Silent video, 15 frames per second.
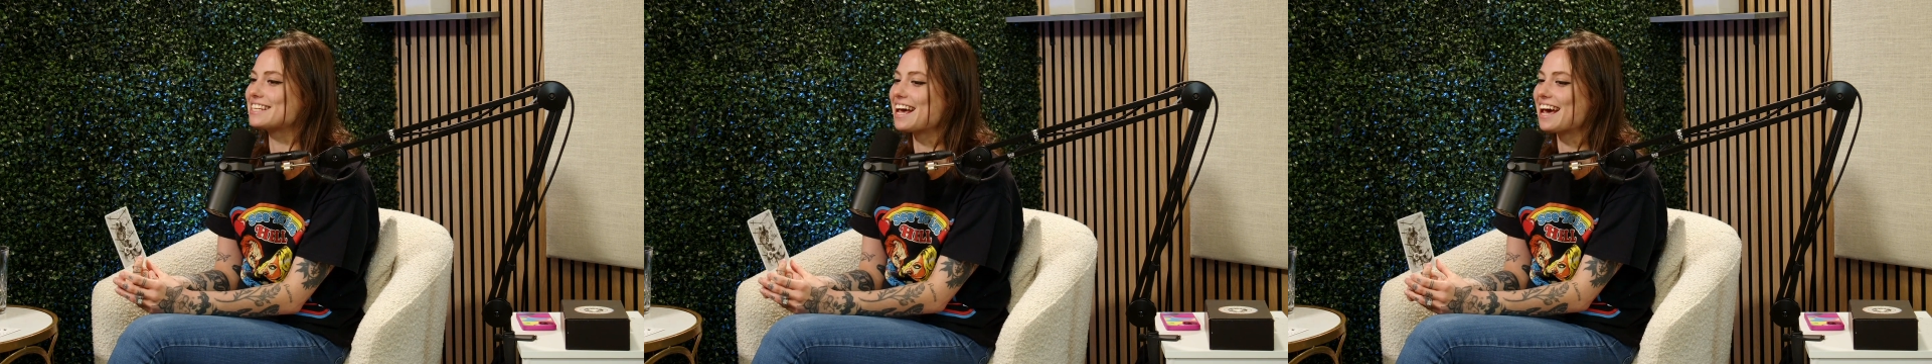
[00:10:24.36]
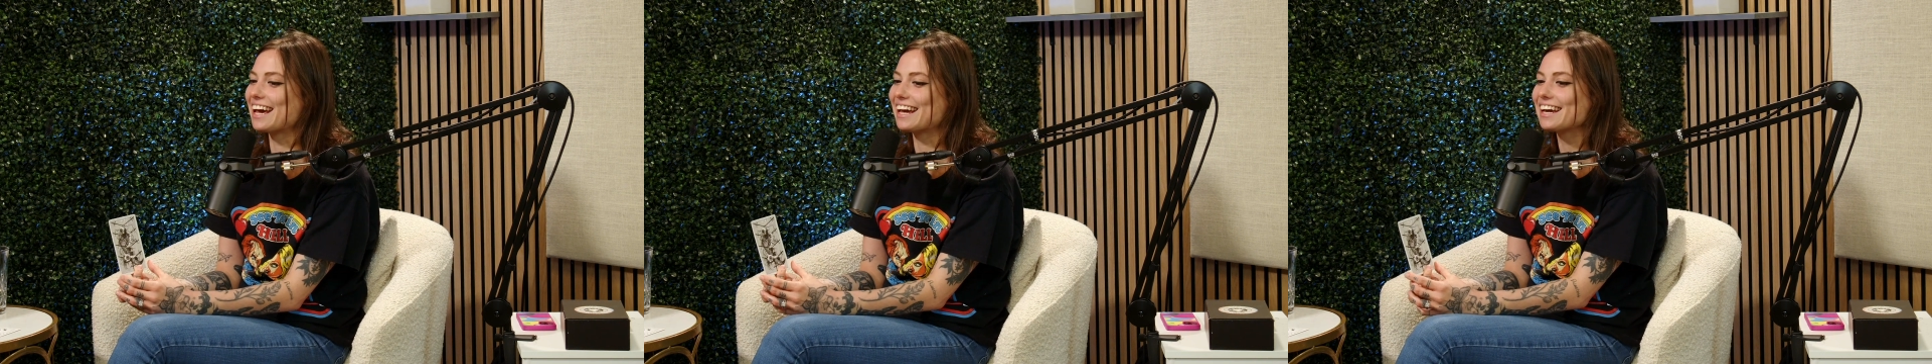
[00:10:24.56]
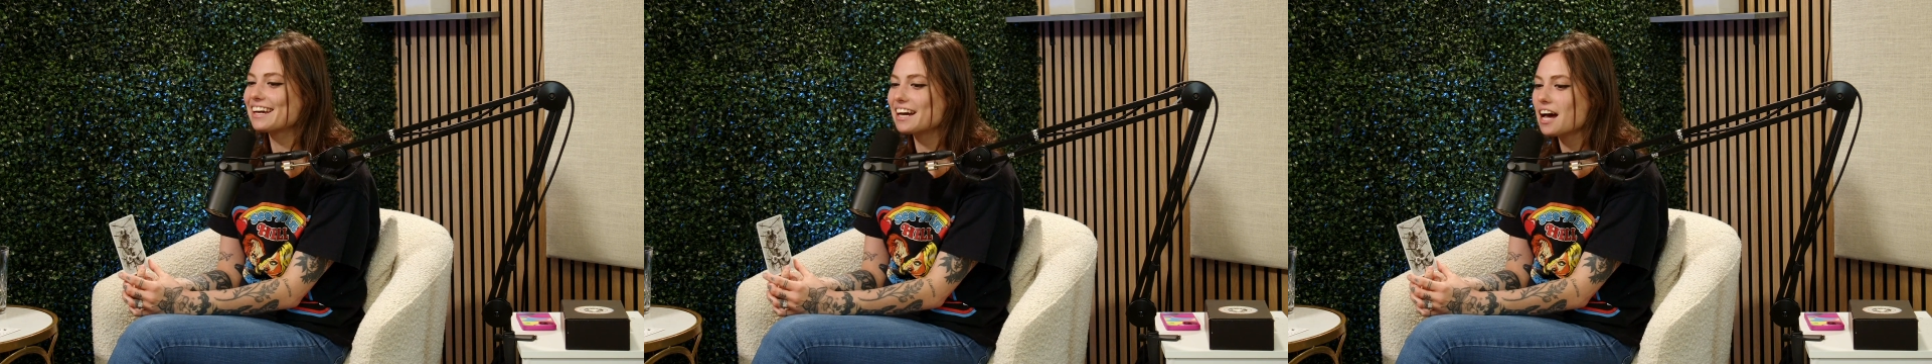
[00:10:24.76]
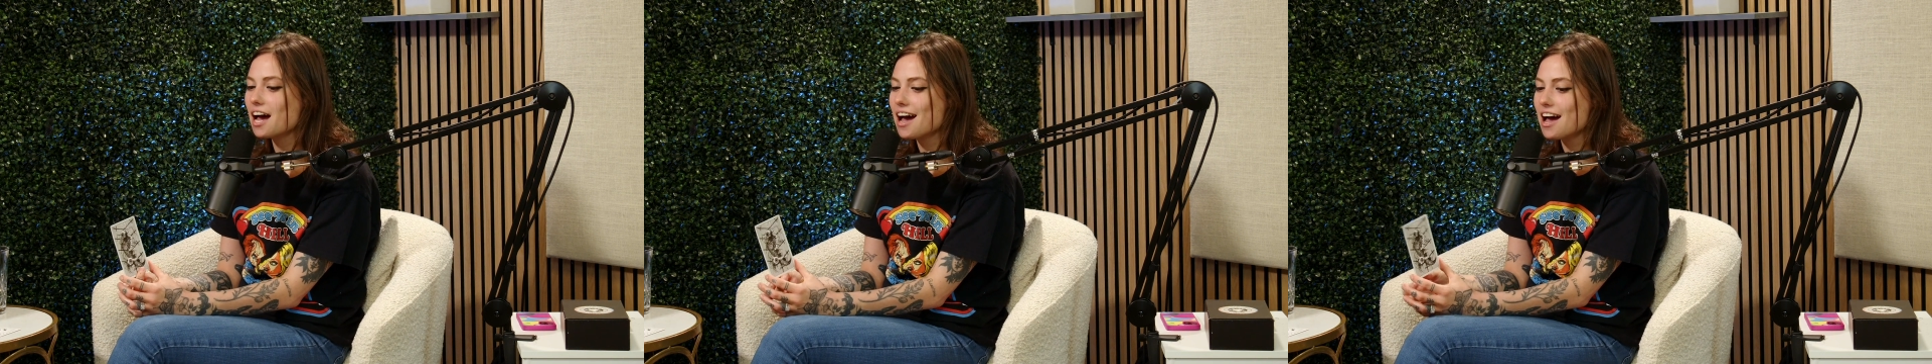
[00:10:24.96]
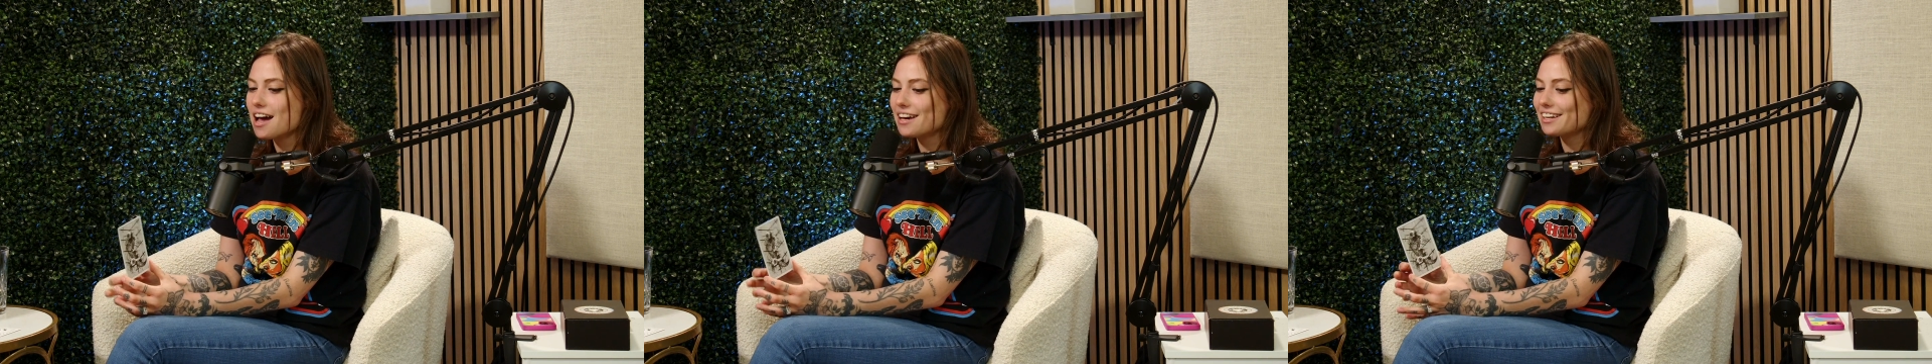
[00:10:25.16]
saying,
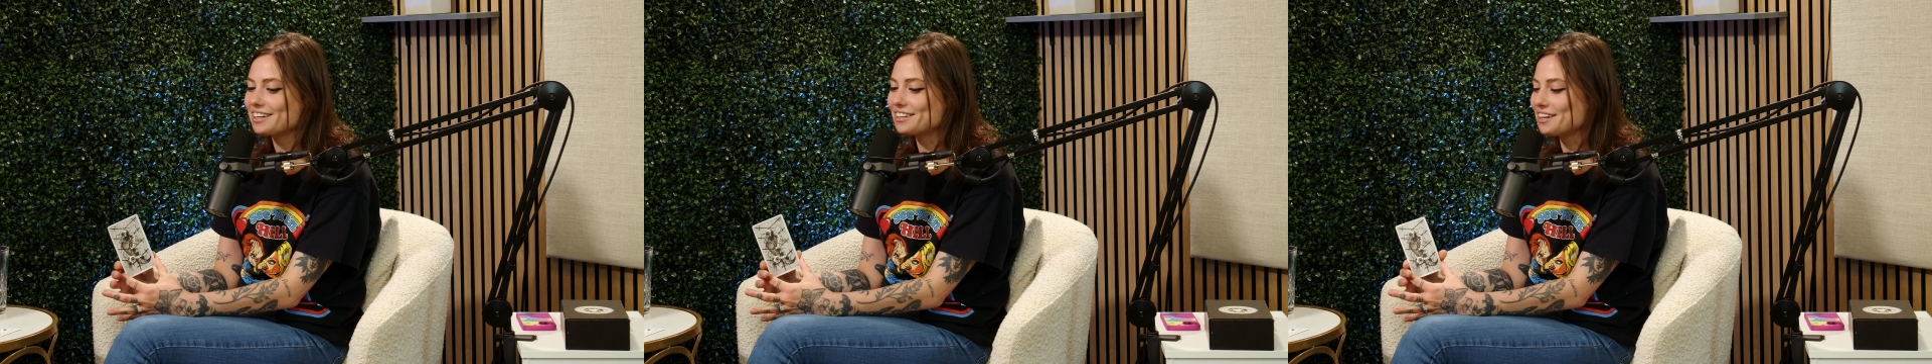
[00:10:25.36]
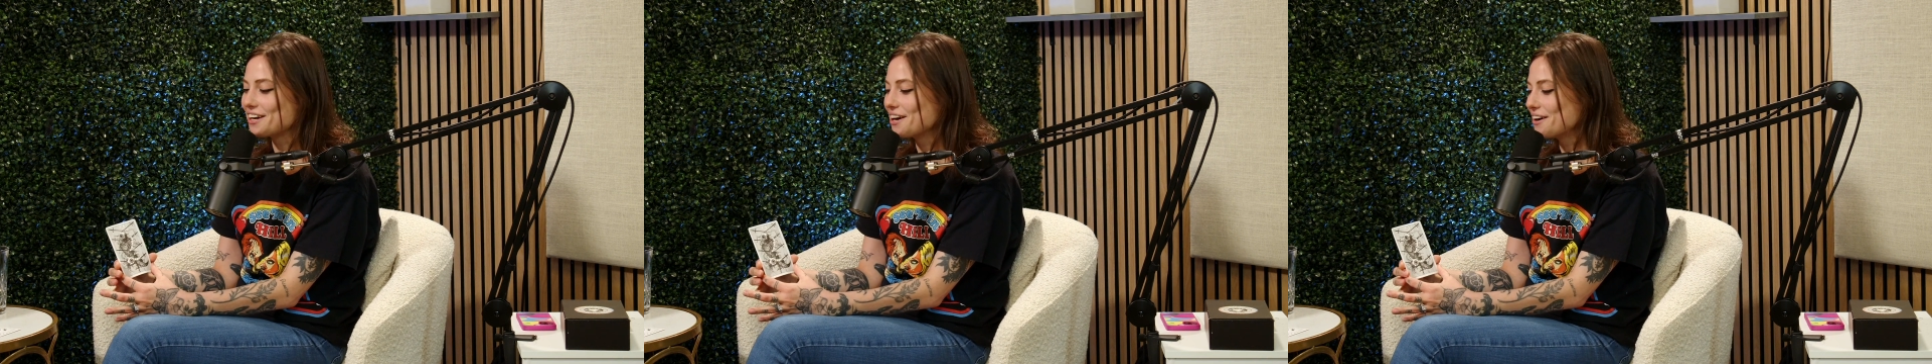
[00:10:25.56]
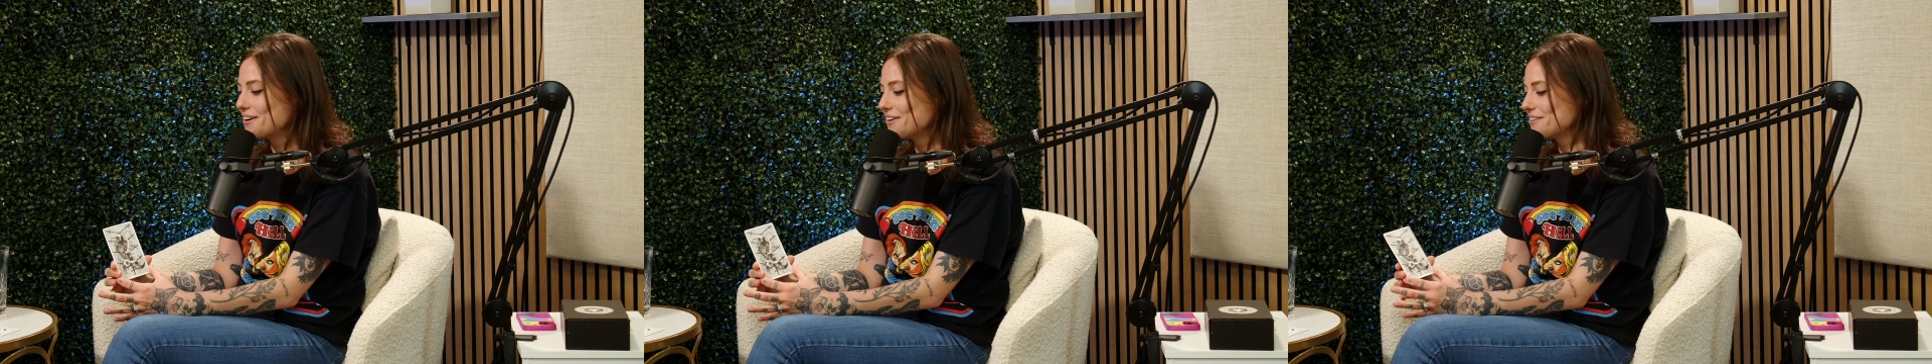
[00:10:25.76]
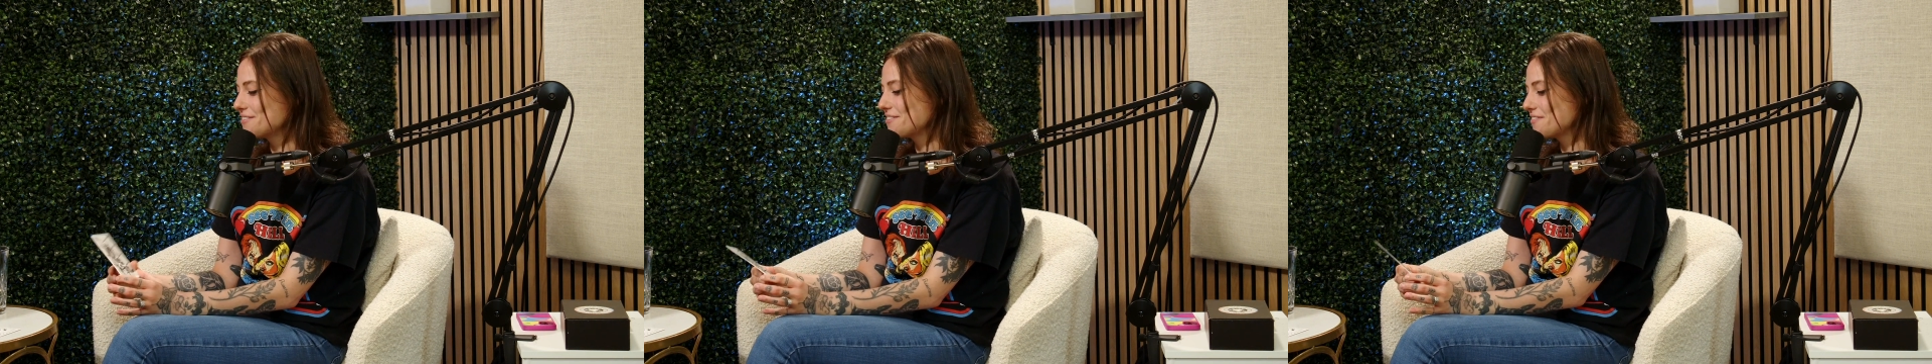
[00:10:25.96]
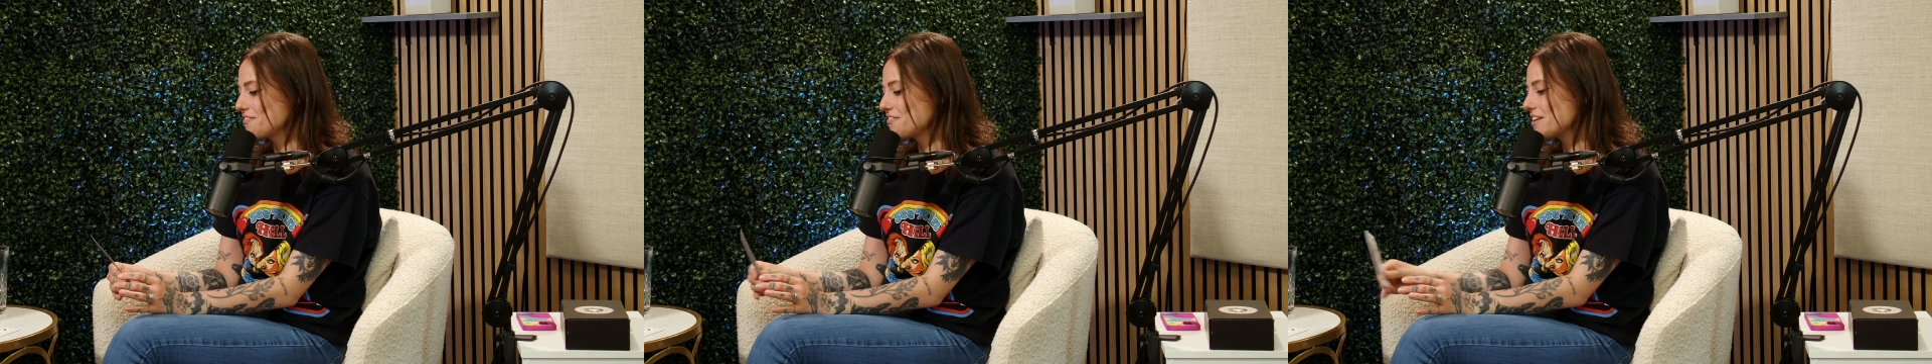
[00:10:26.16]
you
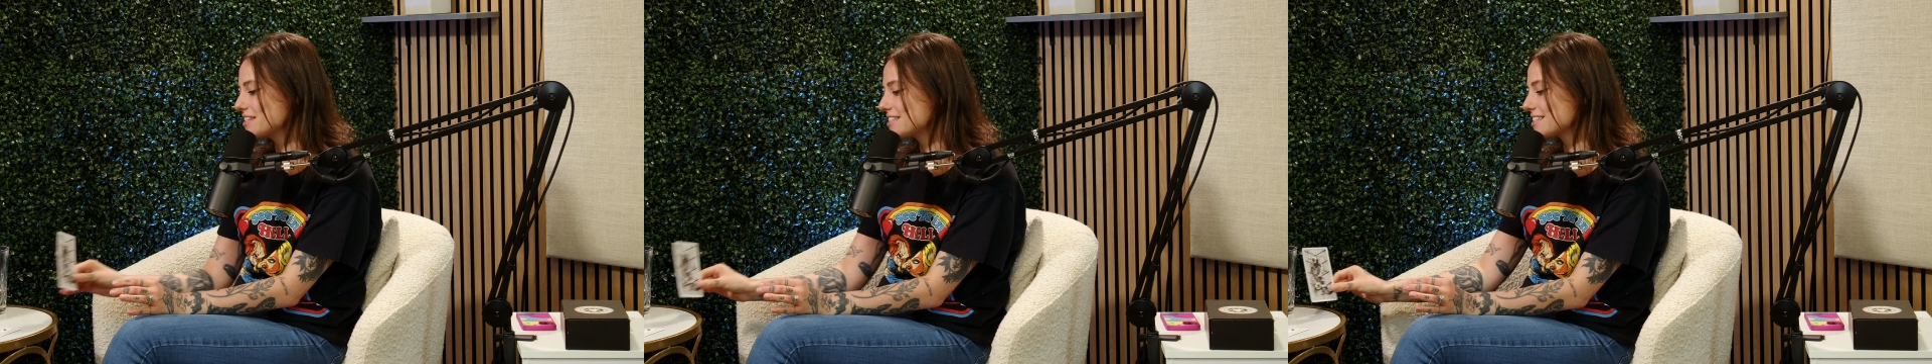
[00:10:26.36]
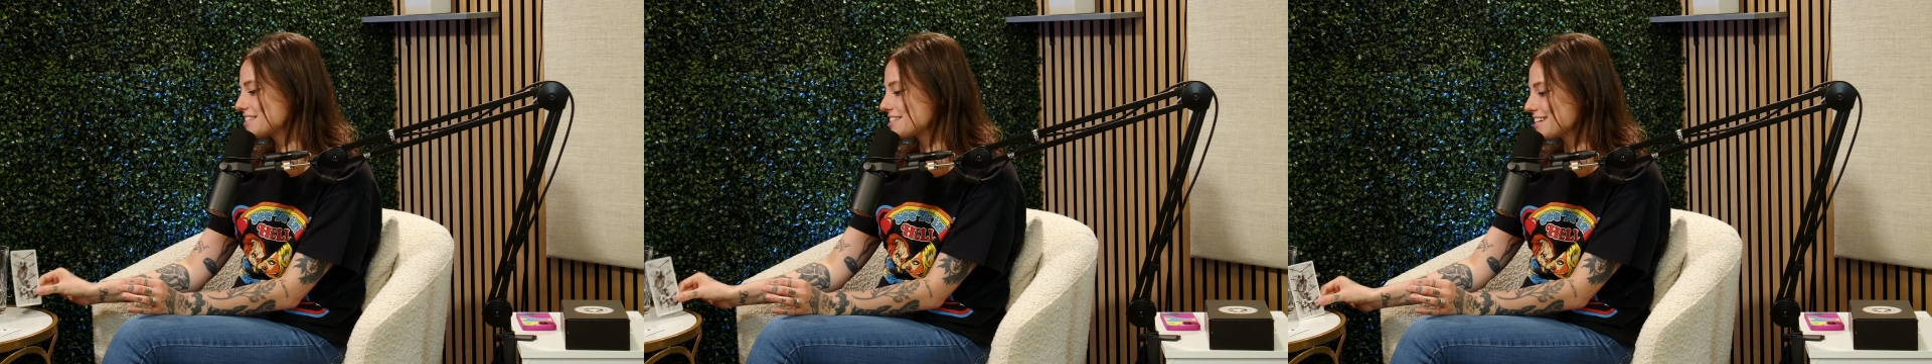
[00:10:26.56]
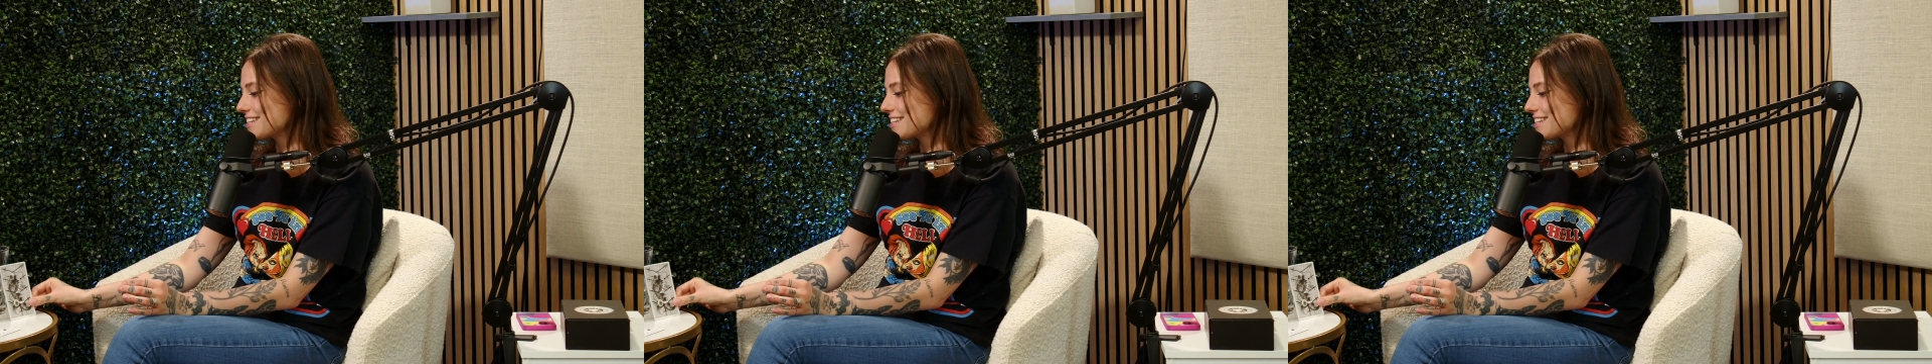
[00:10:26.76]
know, this is